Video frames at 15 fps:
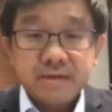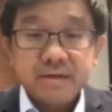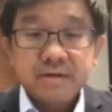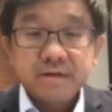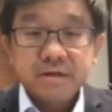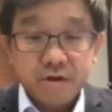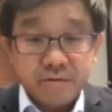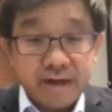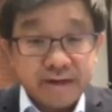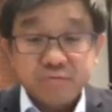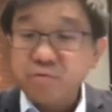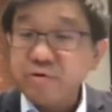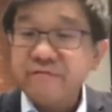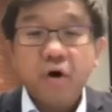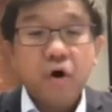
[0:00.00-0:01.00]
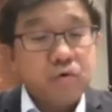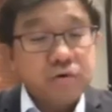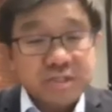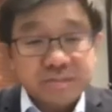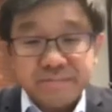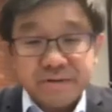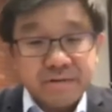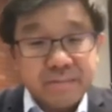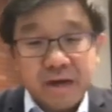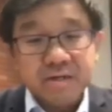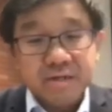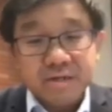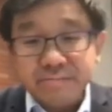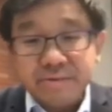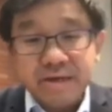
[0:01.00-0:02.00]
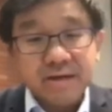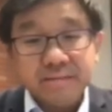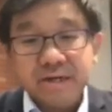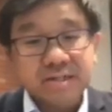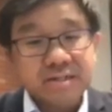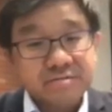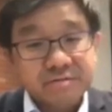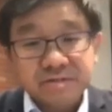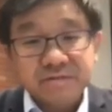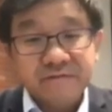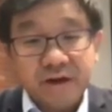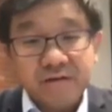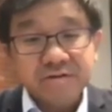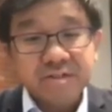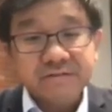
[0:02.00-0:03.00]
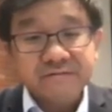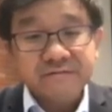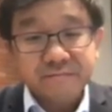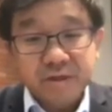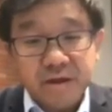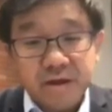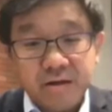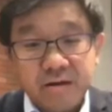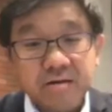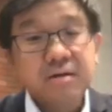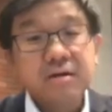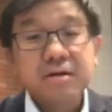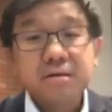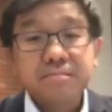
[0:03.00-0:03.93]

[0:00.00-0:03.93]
Correct. We've always been about eliminating bacteria and viruses from the air.